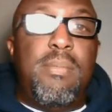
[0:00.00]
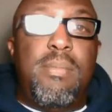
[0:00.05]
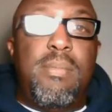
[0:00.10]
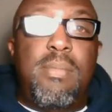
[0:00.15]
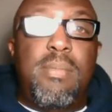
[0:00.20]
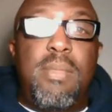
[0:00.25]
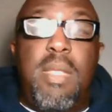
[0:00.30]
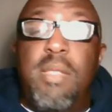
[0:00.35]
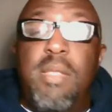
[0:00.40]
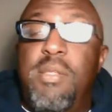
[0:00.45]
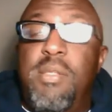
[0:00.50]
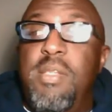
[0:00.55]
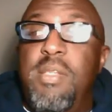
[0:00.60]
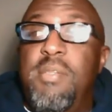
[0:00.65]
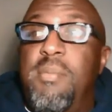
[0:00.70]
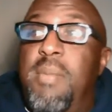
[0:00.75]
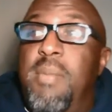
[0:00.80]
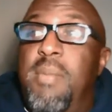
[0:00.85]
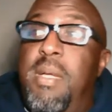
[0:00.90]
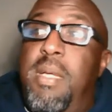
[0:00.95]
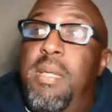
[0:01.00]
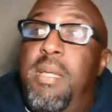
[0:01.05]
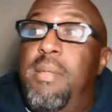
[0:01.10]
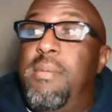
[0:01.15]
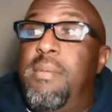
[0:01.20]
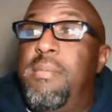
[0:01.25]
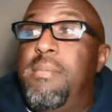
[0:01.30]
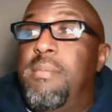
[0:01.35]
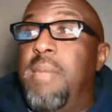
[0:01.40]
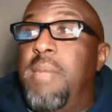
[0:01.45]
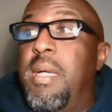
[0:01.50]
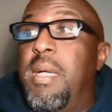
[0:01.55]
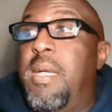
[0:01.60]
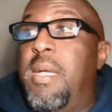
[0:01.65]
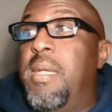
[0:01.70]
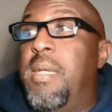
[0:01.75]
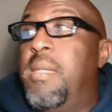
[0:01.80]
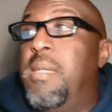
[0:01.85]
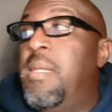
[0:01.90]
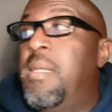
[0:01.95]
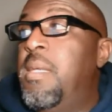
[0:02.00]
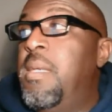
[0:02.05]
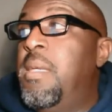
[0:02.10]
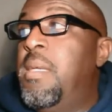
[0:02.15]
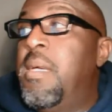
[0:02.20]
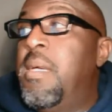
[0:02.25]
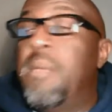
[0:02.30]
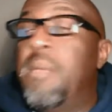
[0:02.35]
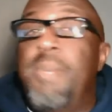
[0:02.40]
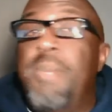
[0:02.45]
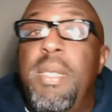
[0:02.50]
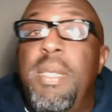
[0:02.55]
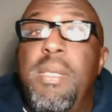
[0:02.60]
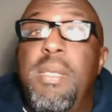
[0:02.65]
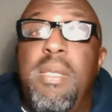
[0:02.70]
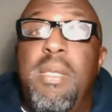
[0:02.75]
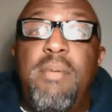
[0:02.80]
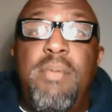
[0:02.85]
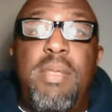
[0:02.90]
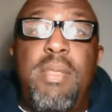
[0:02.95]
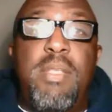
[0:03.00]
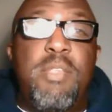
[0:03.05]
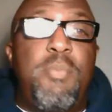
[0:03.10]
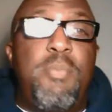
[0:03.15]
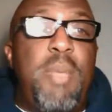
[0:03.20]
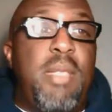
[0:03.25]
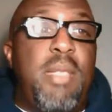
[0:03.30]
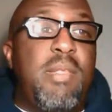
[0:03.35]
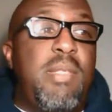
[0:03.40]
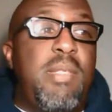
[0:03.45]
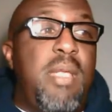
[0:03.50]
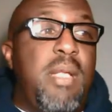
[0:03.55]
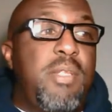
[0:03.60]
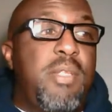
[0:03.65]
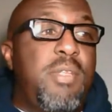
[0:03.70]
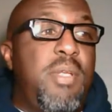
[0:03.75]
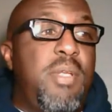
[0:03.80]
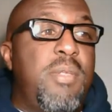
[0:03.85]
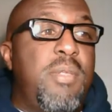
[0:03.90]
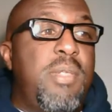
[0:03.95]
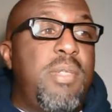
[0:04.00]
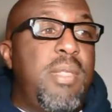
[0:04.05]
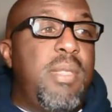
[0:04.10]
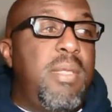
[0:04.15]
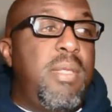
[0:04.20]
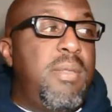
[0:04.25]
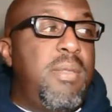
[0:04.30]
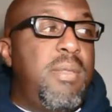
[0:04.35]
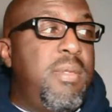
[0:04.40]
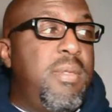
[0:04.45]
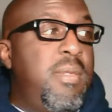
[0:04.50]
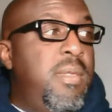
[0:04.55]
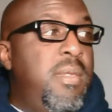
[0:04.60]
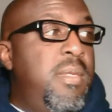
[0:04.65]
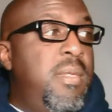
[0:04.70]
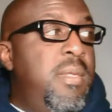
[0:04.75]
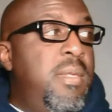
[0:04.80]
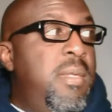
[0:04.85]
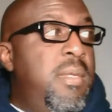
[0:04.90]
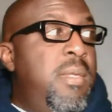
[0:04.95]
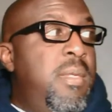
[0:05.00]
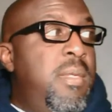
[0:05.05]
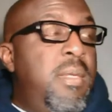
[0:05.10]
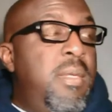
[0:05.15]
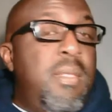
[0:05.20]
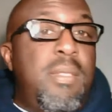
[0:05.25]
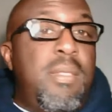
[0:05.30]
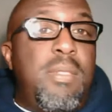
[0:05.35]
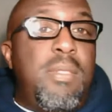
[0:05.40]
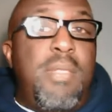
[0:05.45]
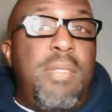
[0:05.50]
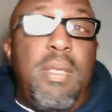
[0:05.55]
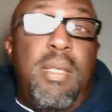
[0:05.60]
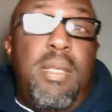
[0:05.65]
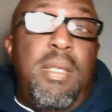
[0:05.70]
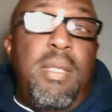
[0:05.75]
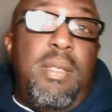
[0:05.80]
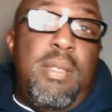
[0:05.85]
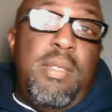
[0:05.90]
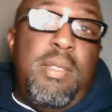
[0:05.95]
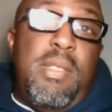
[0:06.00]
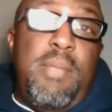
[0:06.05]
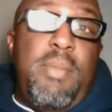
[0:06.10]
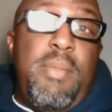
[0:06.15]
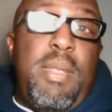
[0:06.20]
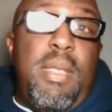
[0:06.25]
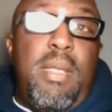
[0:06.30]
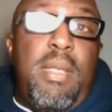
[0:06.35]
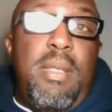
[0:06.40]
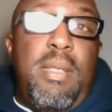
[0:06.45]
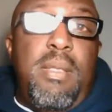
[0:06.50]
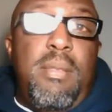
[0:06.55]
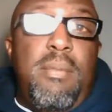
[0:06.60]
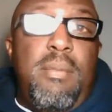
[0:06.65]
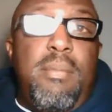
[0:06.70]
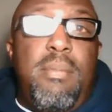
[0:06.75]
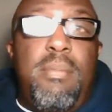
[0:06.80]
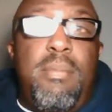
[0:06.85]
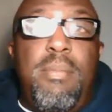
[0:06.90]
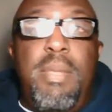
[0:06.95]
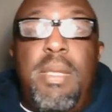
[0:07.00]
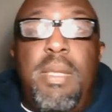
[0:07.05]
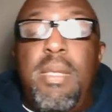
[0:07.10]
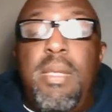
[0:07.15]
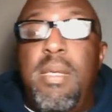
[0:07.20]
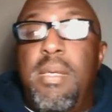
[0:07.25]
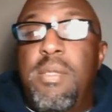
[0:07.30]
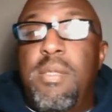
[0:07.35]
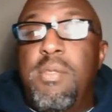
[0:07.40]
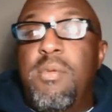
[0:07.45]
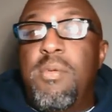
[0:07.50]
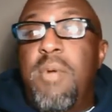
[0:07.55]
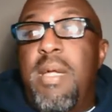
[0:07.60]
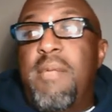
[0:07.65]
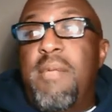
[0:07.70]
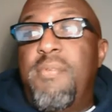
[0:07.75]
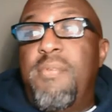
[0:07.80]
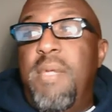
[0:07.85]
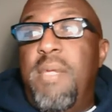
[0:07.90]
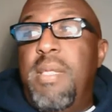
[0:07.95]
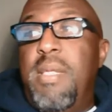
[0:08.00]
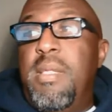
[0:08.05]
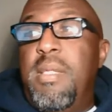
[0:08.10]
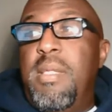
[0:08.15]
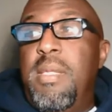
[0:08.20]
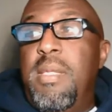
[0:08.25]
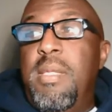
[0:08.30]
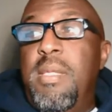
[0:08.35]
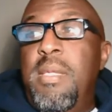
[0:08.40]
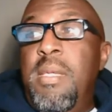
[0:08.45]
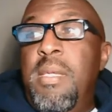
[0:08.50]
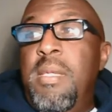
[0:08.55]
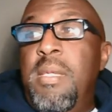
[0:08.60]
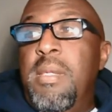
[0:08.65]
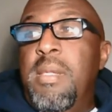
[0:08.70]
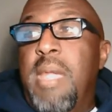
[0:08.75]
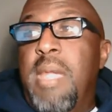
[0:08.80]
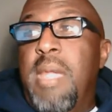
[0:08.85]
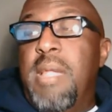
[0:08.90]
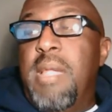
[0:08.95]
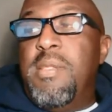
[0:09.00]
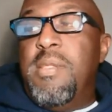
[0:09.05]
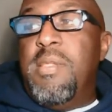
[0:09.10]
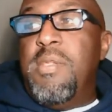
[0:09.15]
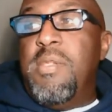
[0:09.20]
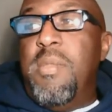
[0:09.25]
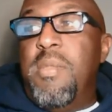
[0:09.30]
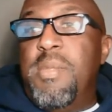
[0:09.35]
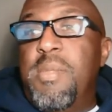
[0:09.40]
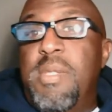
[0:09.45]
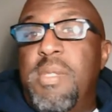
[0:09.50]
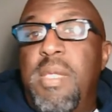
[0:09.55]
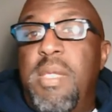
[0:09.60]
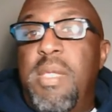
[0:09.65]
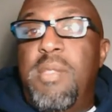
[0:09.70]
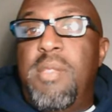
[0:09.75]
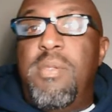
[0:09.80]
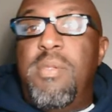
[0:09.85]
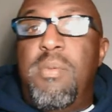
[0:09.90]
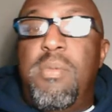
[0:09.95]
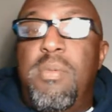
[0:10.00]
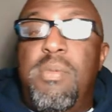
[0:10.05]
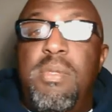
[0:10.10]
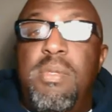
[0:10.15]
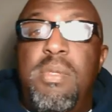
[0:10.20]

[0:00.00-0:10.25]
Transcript: That's just my opinion of it, especially our church leaders. They're getting intimidated because, quite frankly, not just homosexuals,